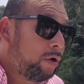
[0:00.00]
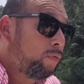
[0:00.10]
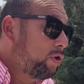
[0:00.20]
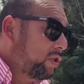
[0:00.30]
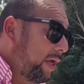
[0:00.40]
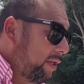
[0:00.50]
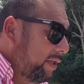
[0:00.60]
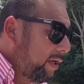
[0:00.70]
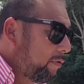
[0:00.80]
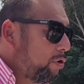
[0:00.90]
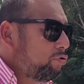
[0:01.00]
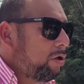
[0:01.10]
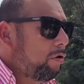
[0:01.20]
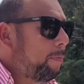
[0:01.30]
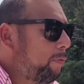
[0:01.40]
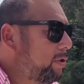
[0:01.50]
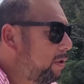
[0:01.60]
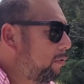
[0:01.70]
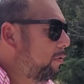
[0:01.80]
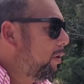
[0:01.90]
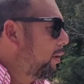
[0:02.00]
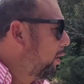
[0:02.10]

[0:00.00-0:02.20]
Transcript: We signed the contract a couple of weeks ago,